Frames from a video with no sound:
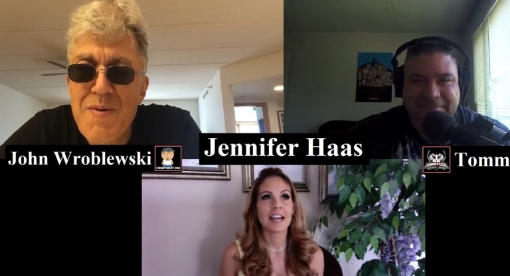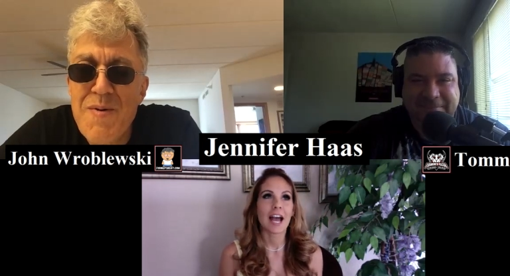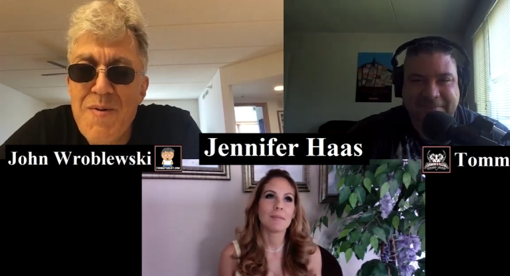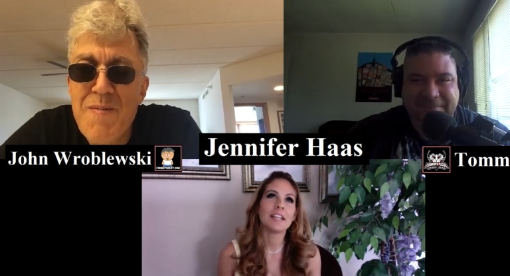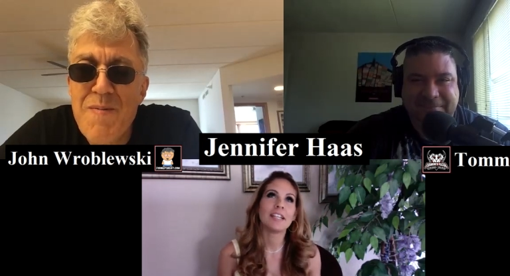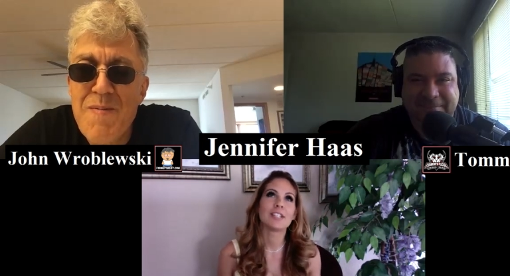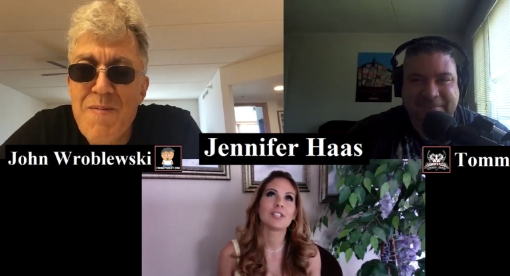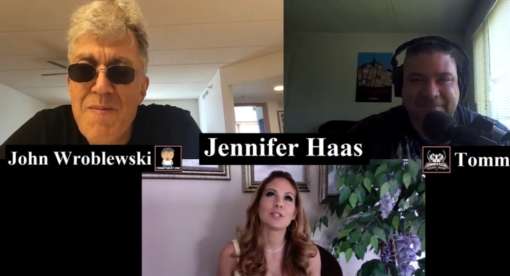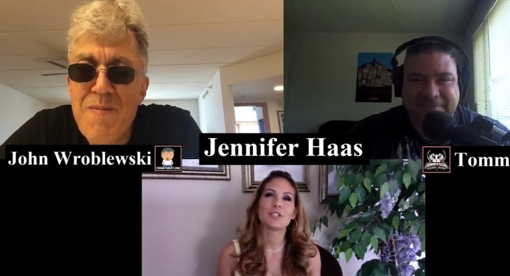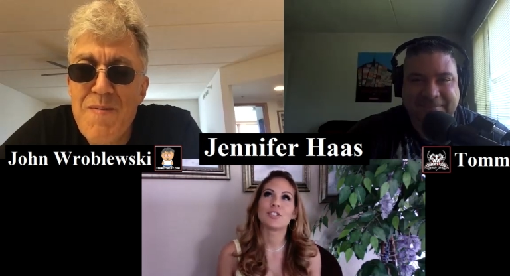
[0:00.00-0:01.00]
Speaker 1: i mean
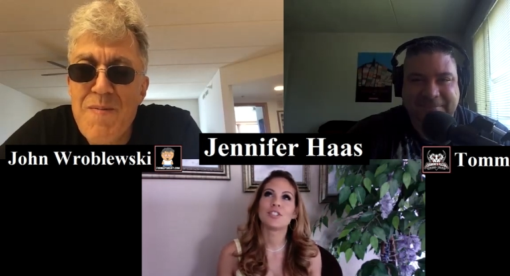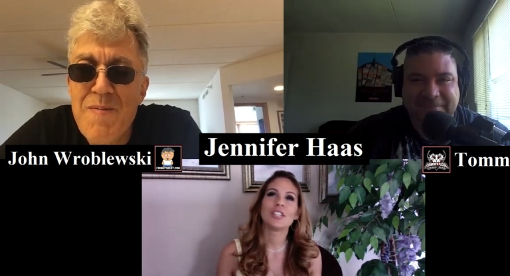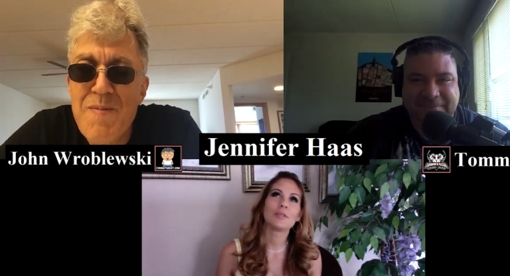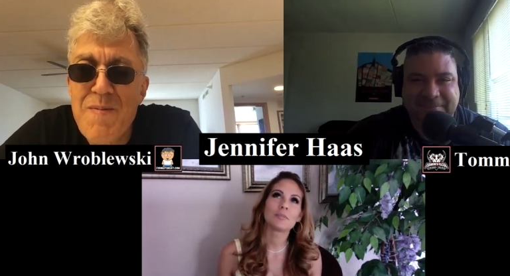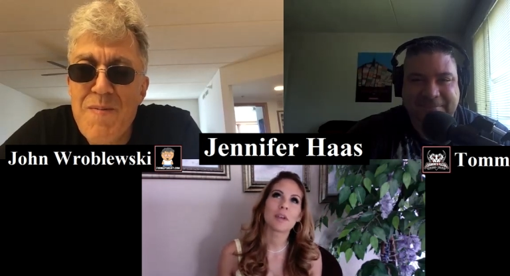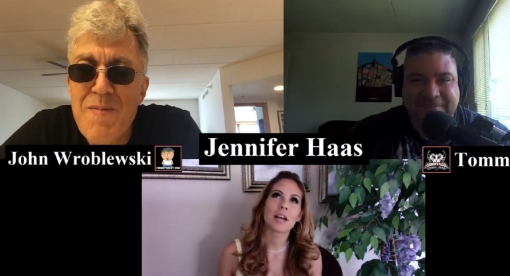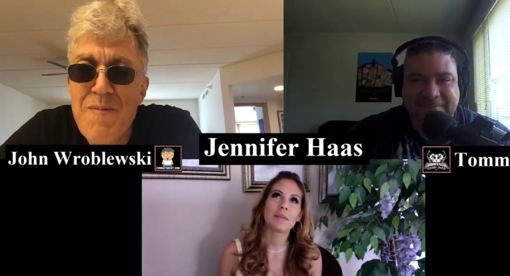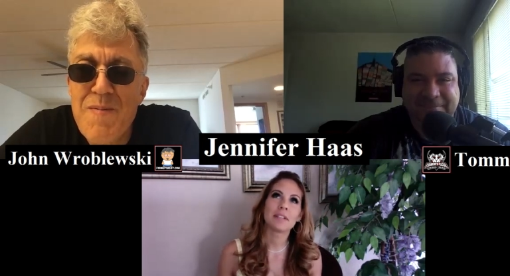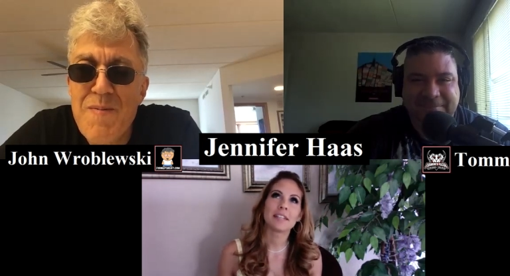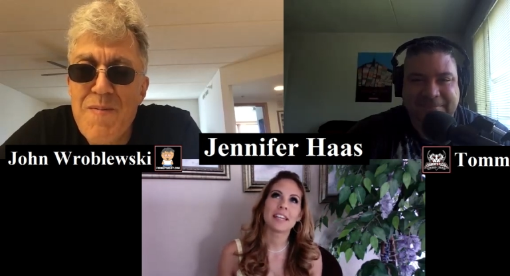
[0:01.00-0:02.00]
she was
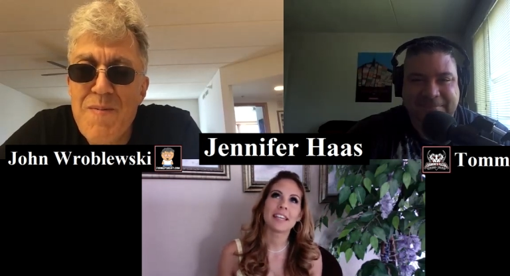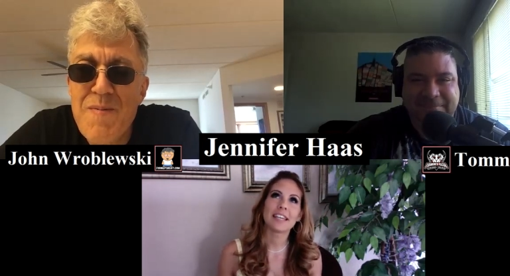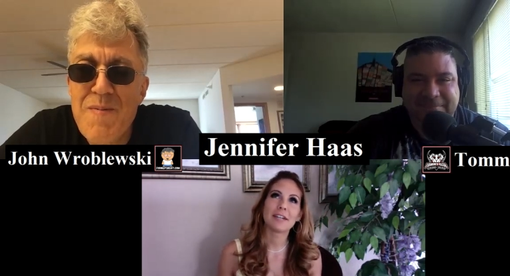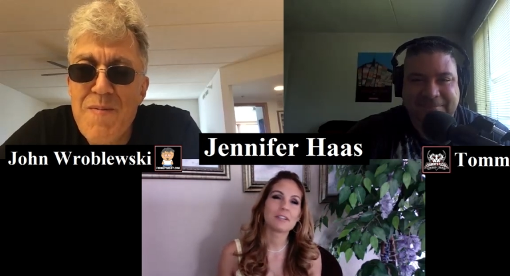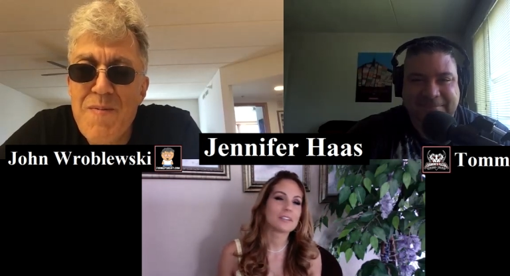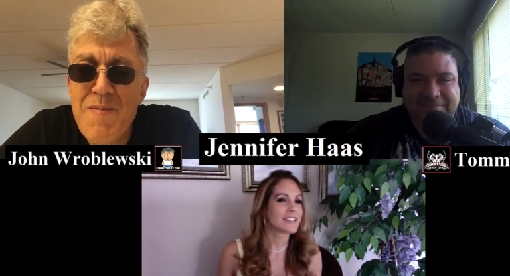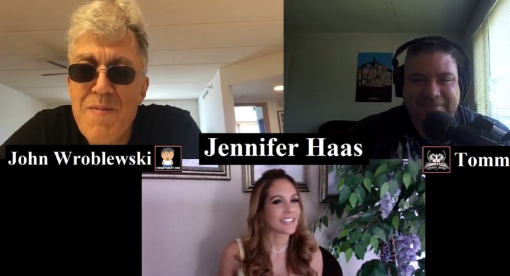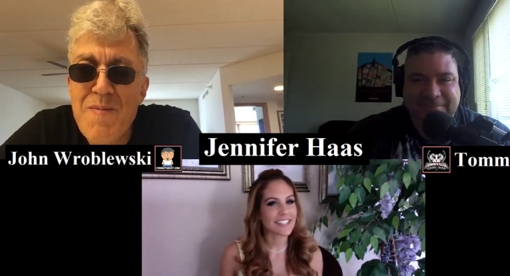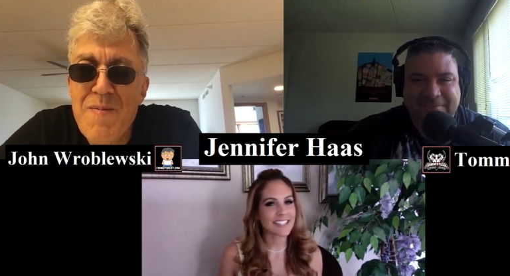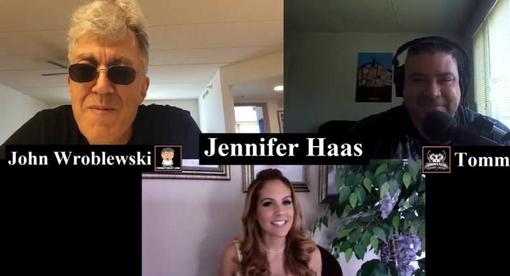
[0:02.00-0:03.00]
probably like in her
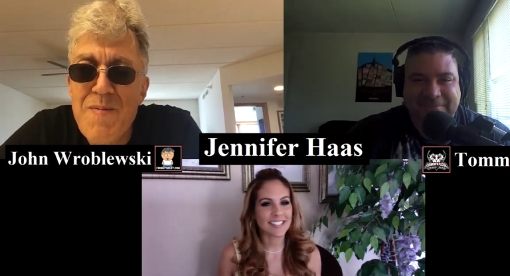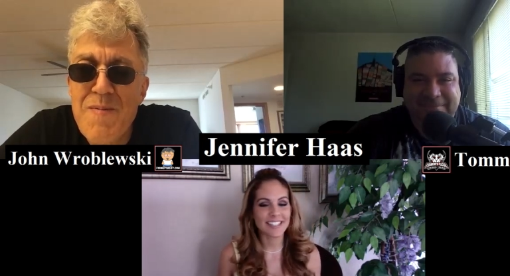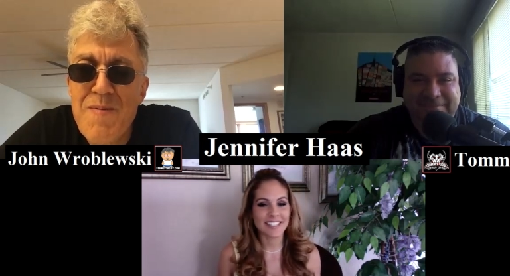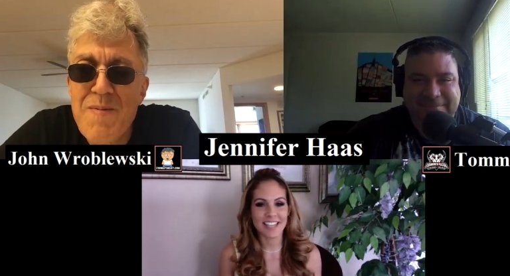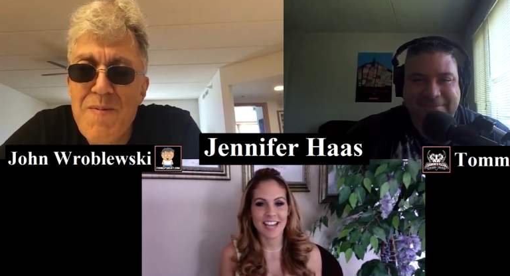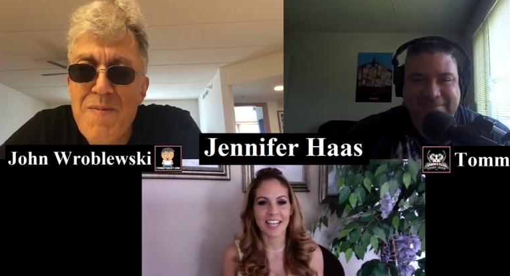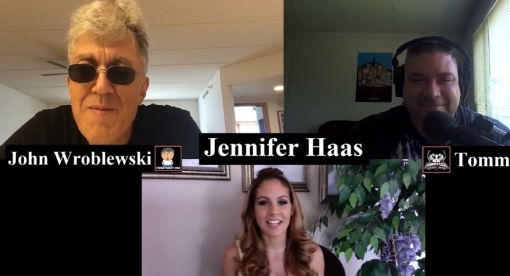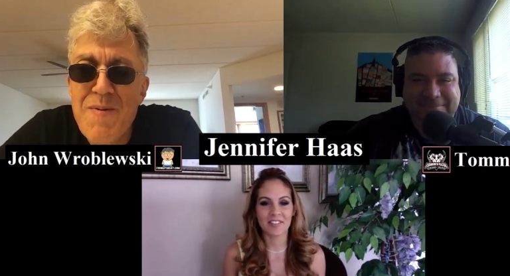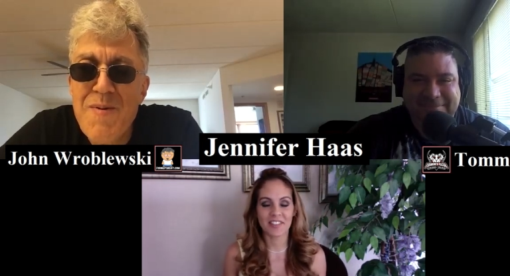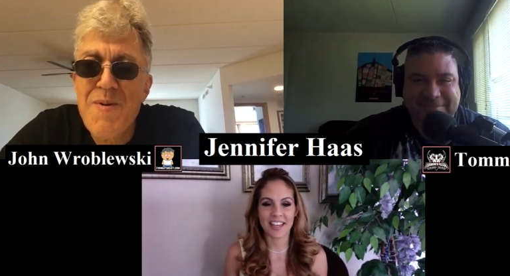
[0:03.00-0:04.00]
60s at the
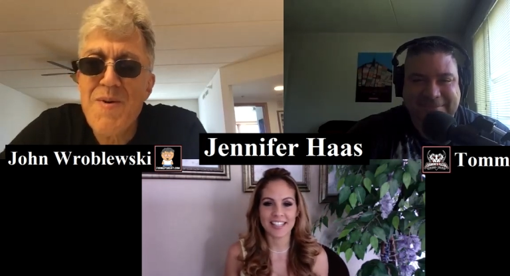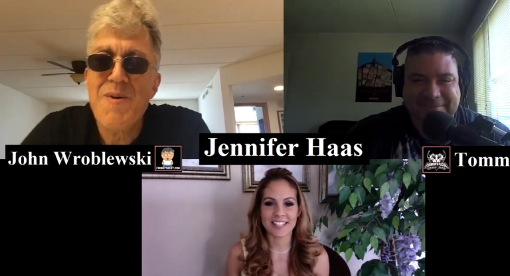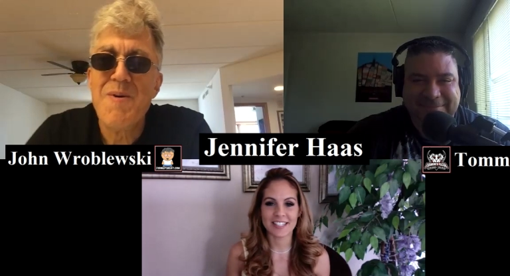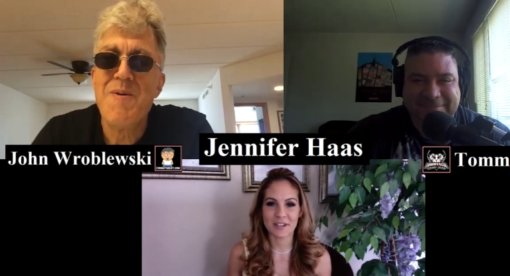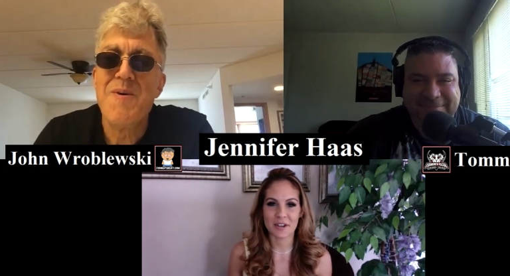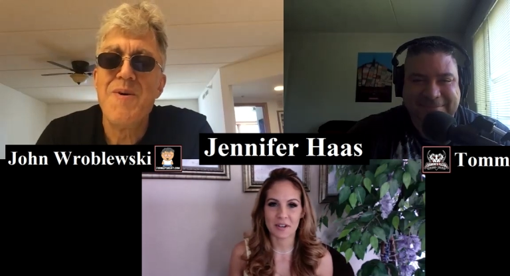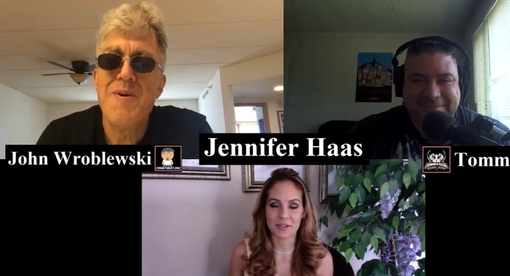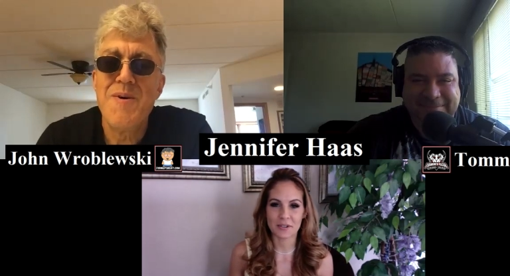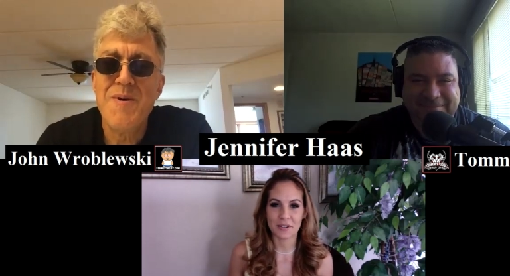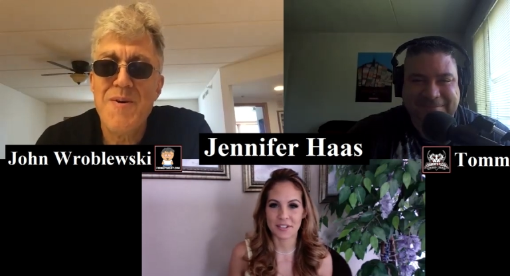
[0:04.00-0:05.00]
time and
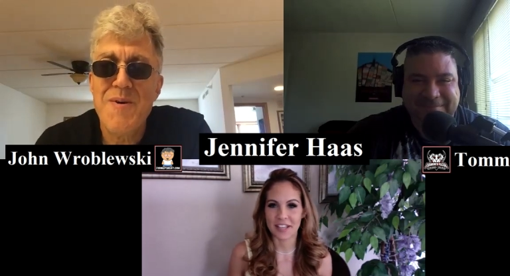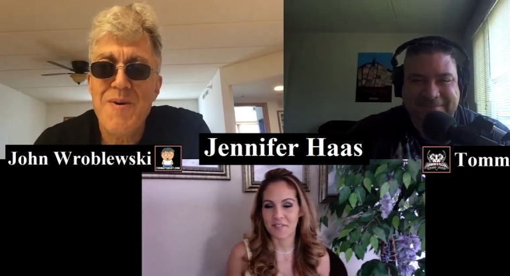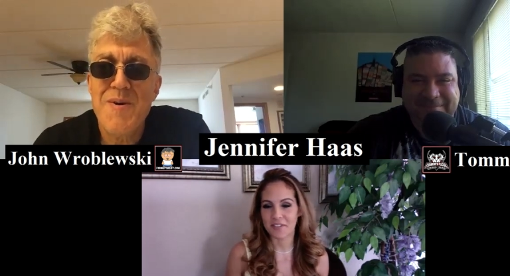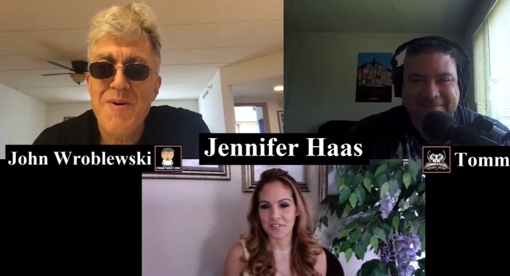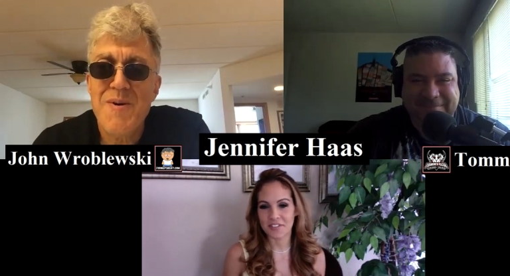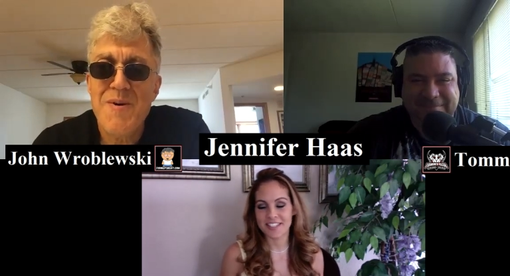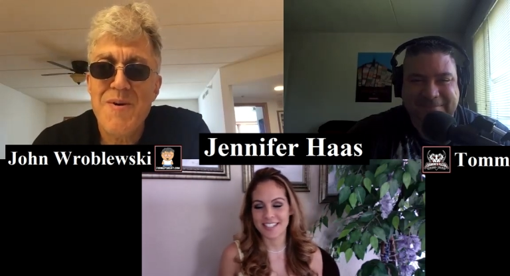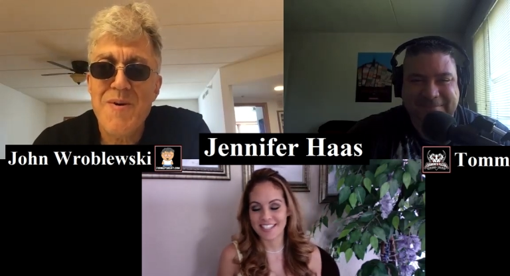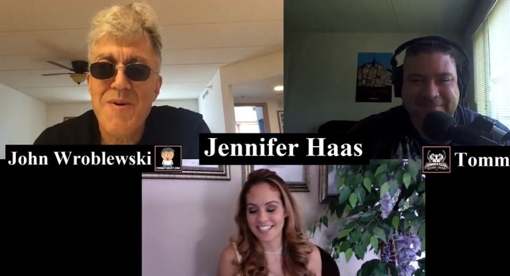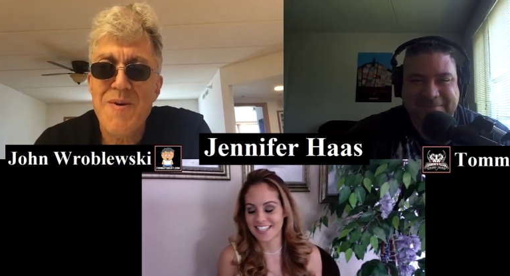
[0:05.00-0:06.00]
so or like 50s
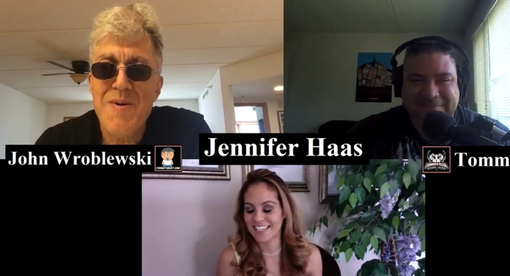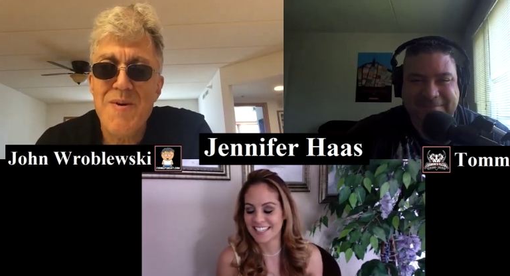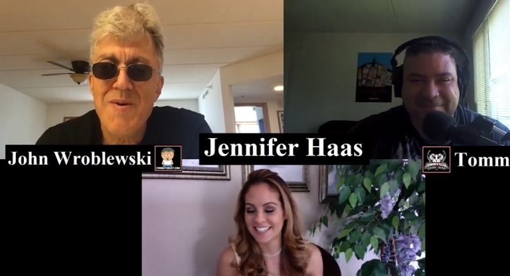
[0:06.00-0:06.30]
60s